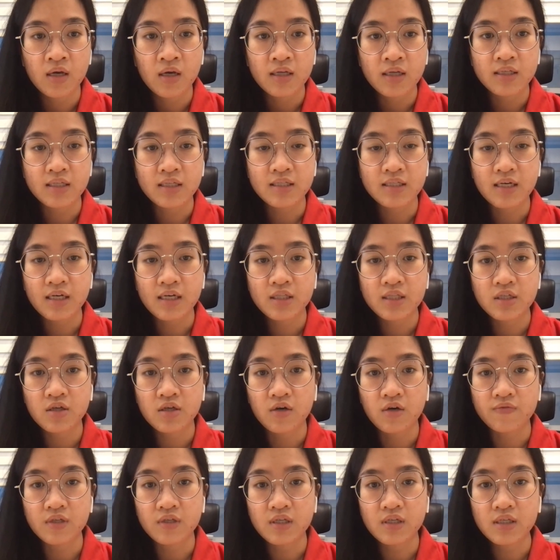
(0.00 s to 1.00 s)
The title
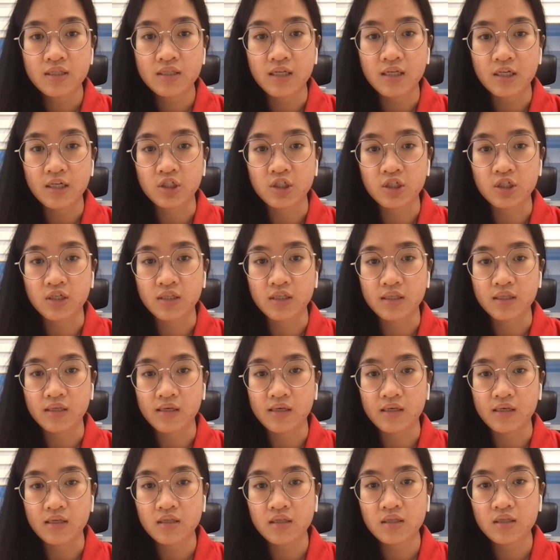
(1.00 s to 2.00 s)
of this session
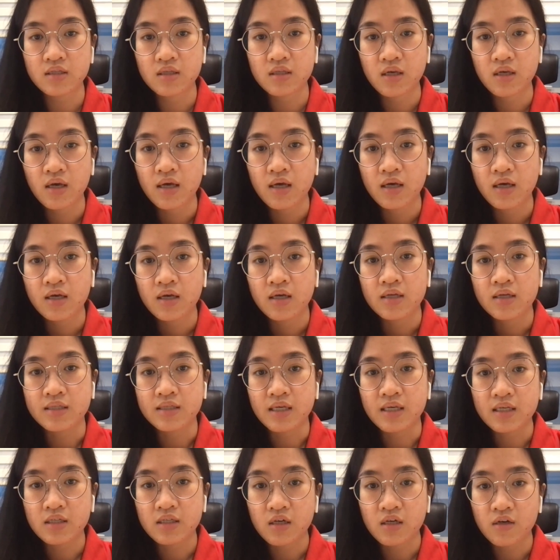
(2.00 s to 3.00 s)
is
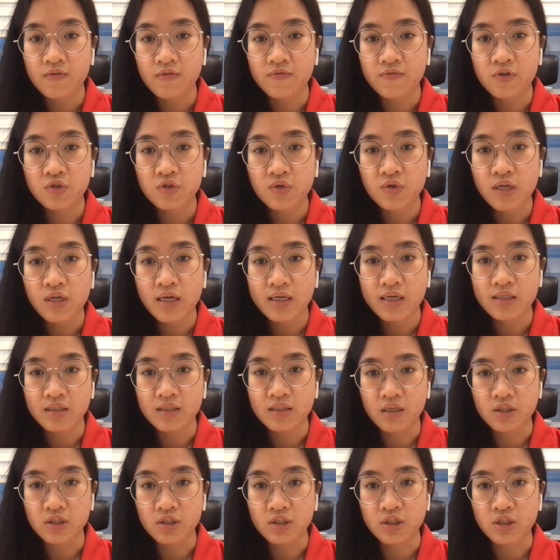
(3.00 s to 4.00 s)
Data
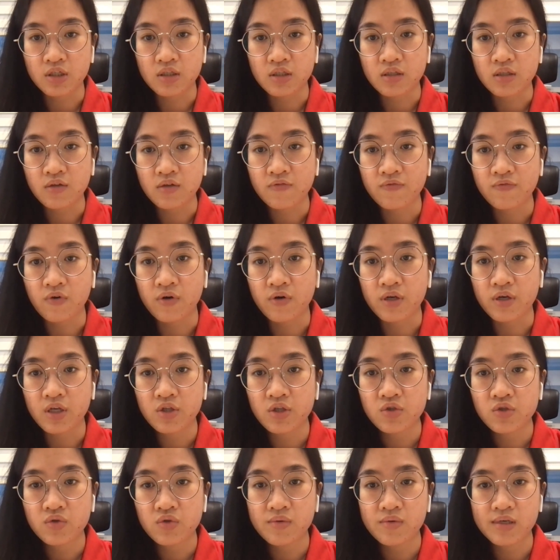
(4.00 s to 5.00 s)
Visualization for
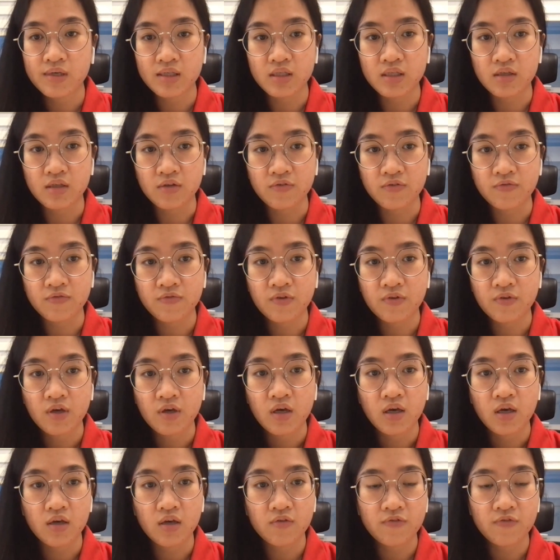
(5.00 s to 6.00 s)
Intuitive,
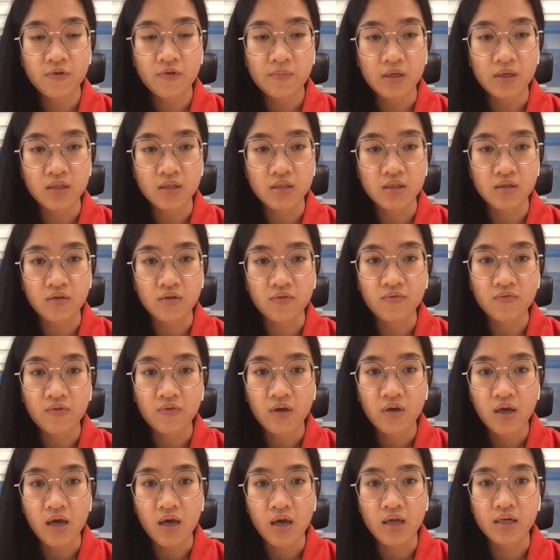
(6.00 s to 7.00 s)
Informative,
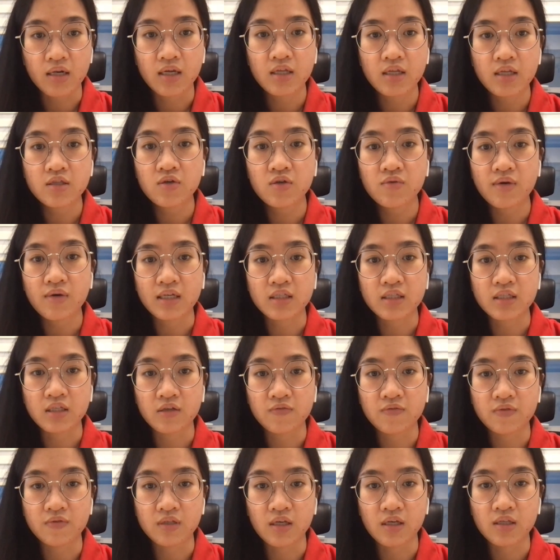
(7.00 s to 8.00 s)
and
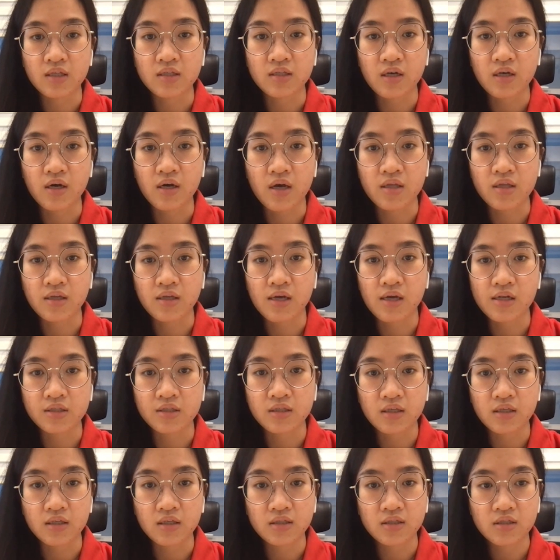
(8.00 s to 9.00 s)
Interactive Data
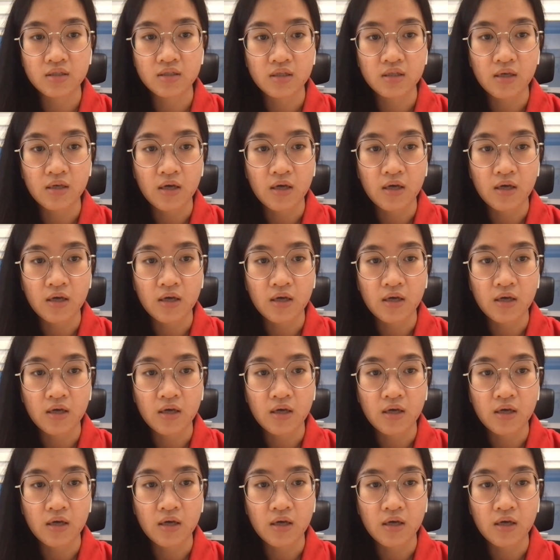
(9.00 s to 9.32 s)
Analytics.